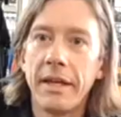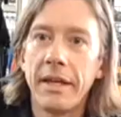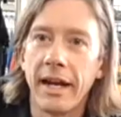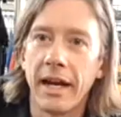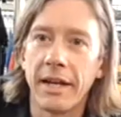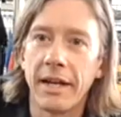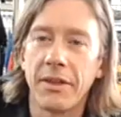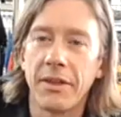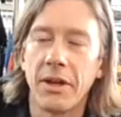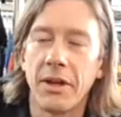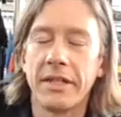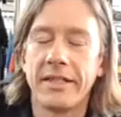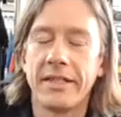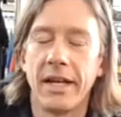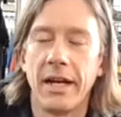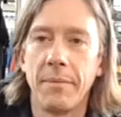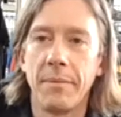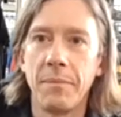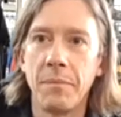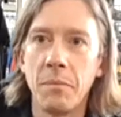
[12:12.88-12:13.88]
I thought
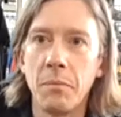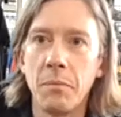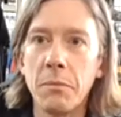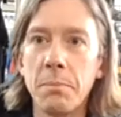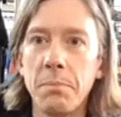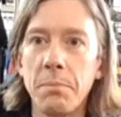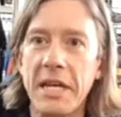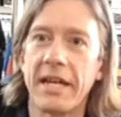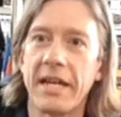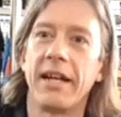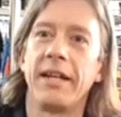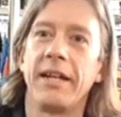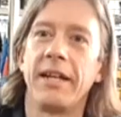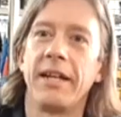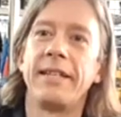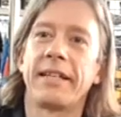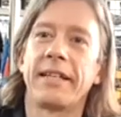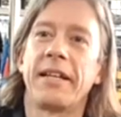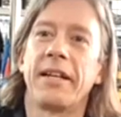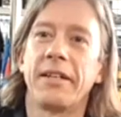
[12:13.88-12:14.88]
being a
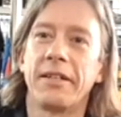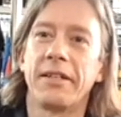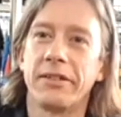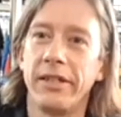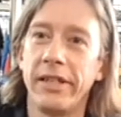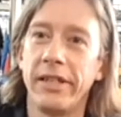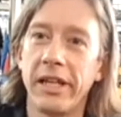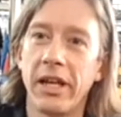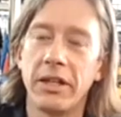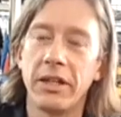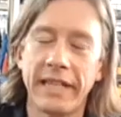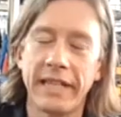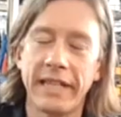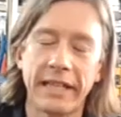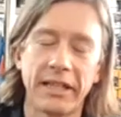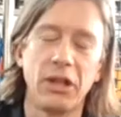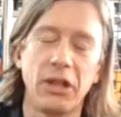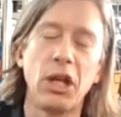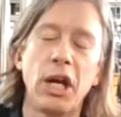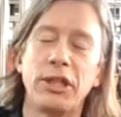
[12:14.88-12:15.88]

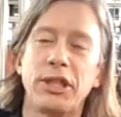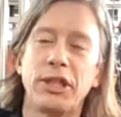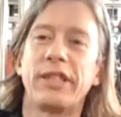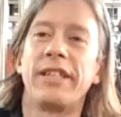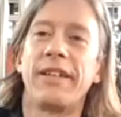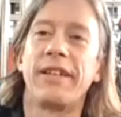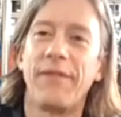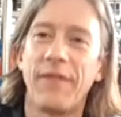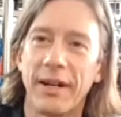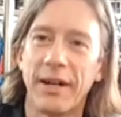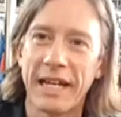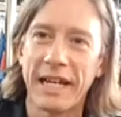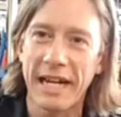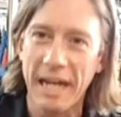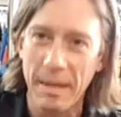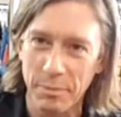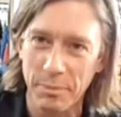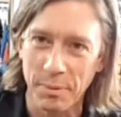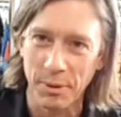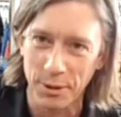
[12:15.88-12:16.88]
technologically fairly
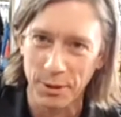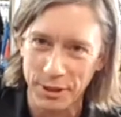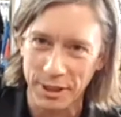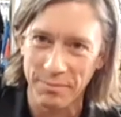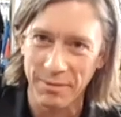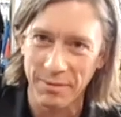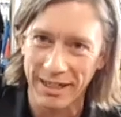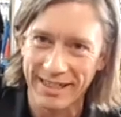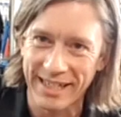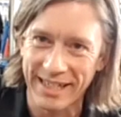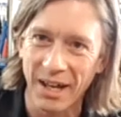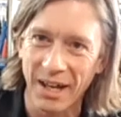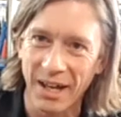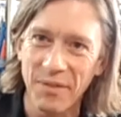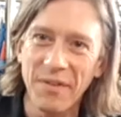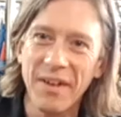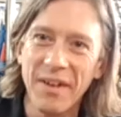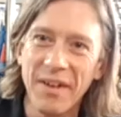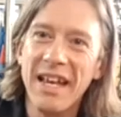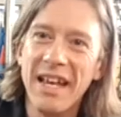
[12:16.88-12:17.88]
inept person myself,
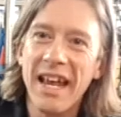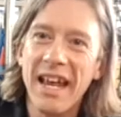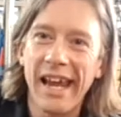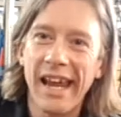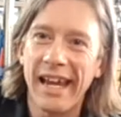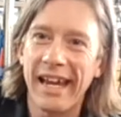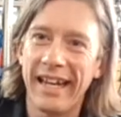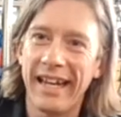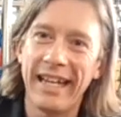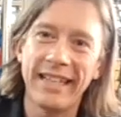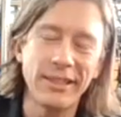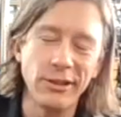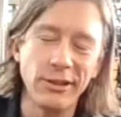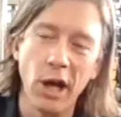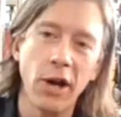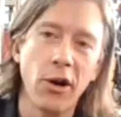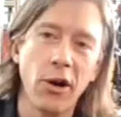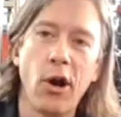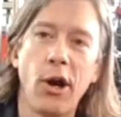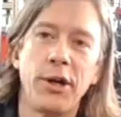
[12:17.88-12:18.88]
it's
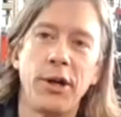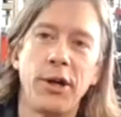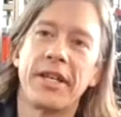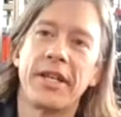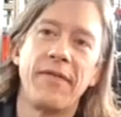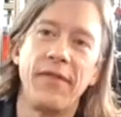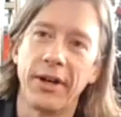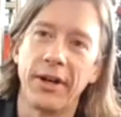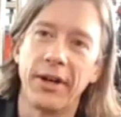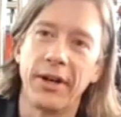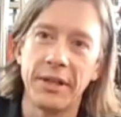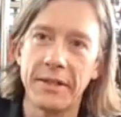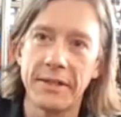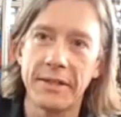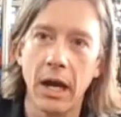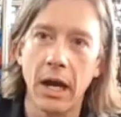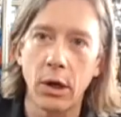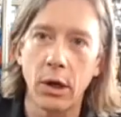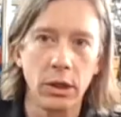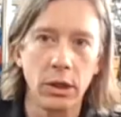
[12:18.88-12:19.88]
not hard to figure this
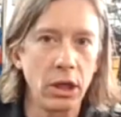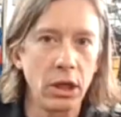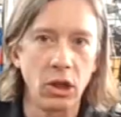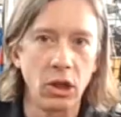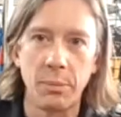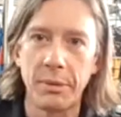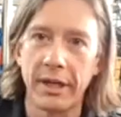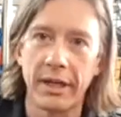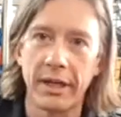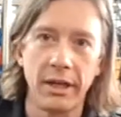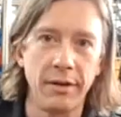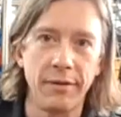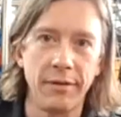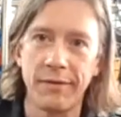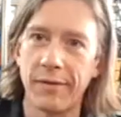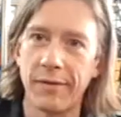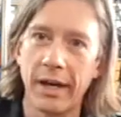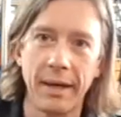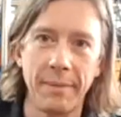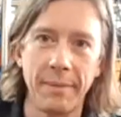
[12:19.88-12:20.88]
out. A little bit of,
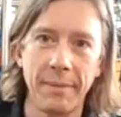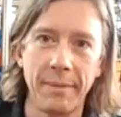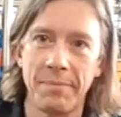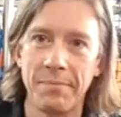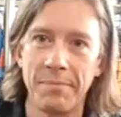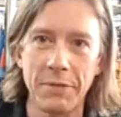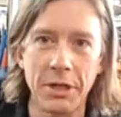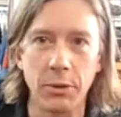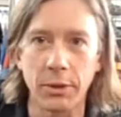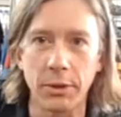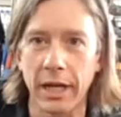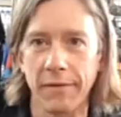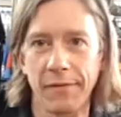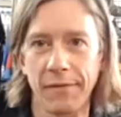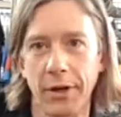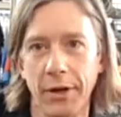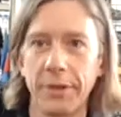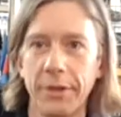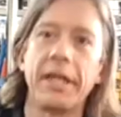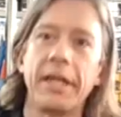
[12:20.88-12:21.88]
kind of
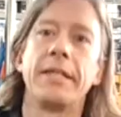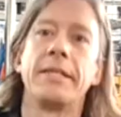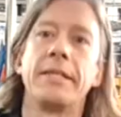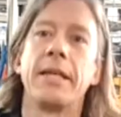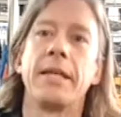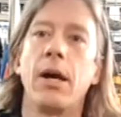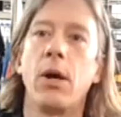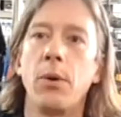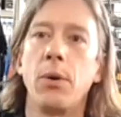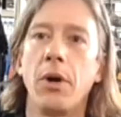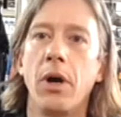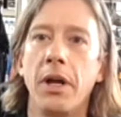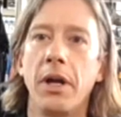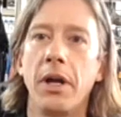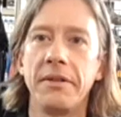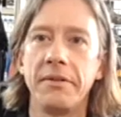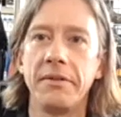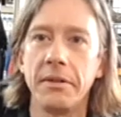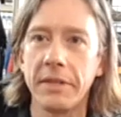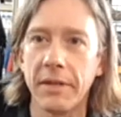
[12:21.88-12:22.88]
figuring things out
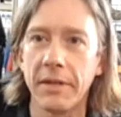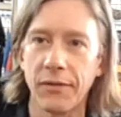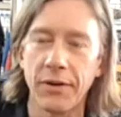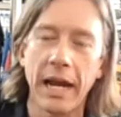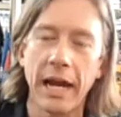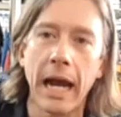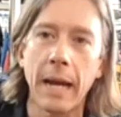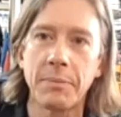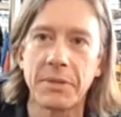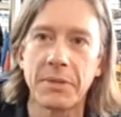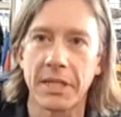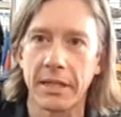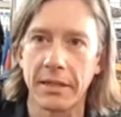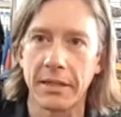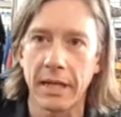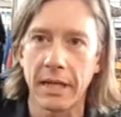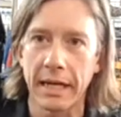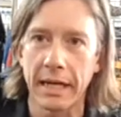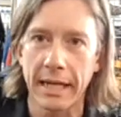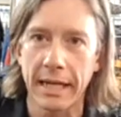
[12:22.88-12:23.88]
on different apps and
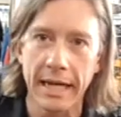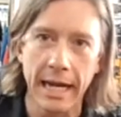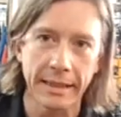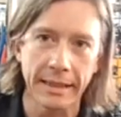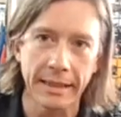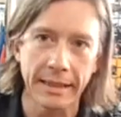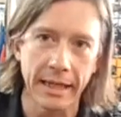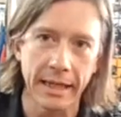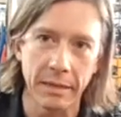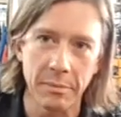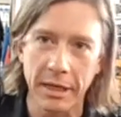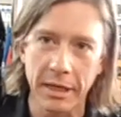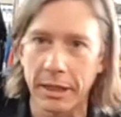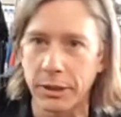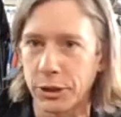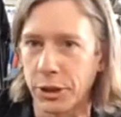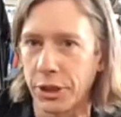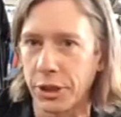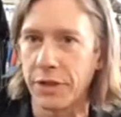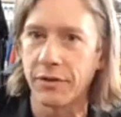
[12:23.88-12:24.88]
connecting and making
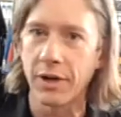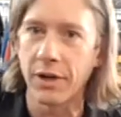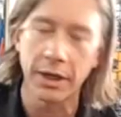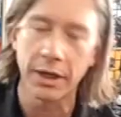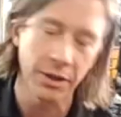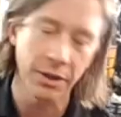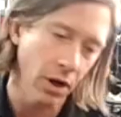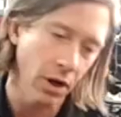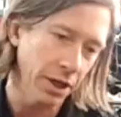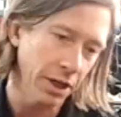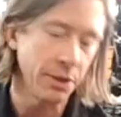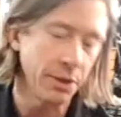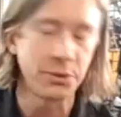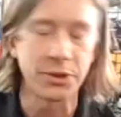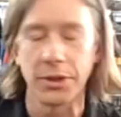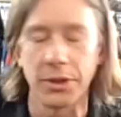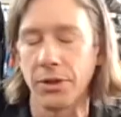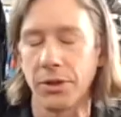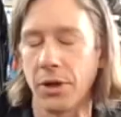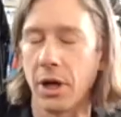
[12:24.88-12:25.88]
sure you've got your audio
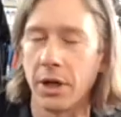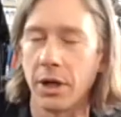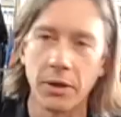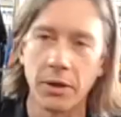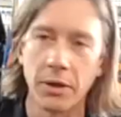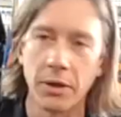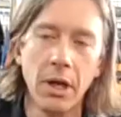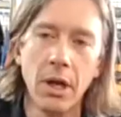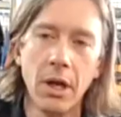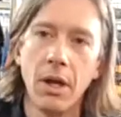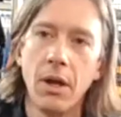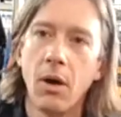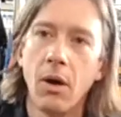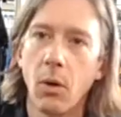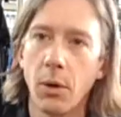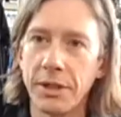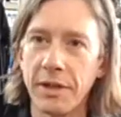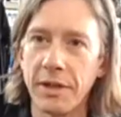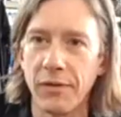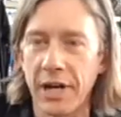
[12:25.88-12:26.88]
turned on
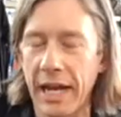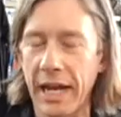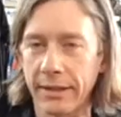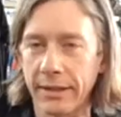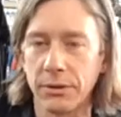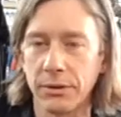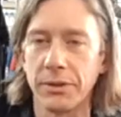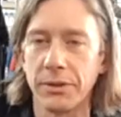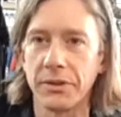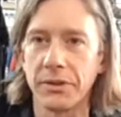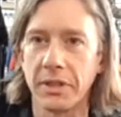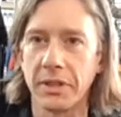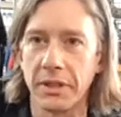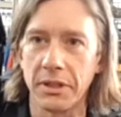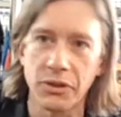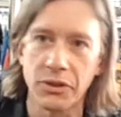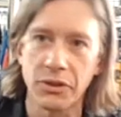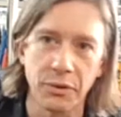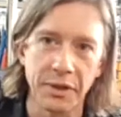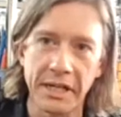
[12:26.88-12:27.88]
or different angles to the
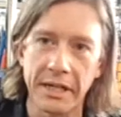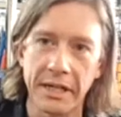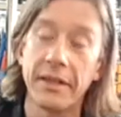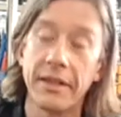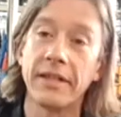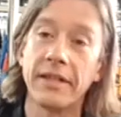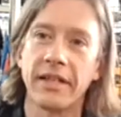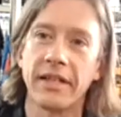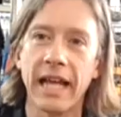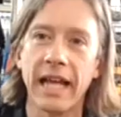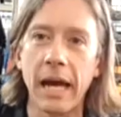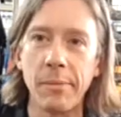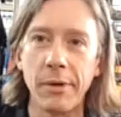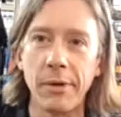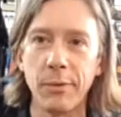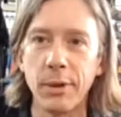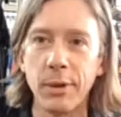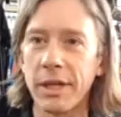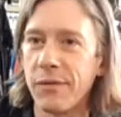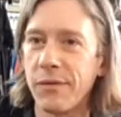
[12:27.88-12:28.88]
screen and things like that. But
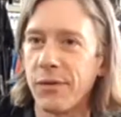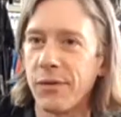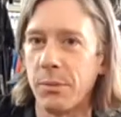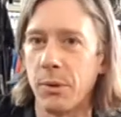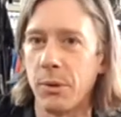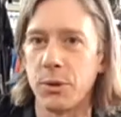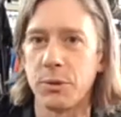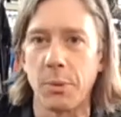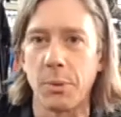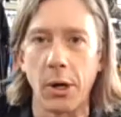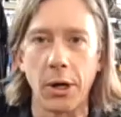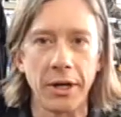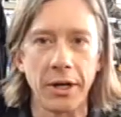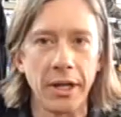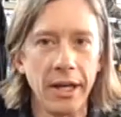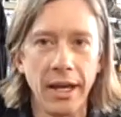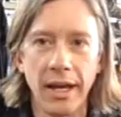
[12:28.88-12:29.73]
really, for the most part,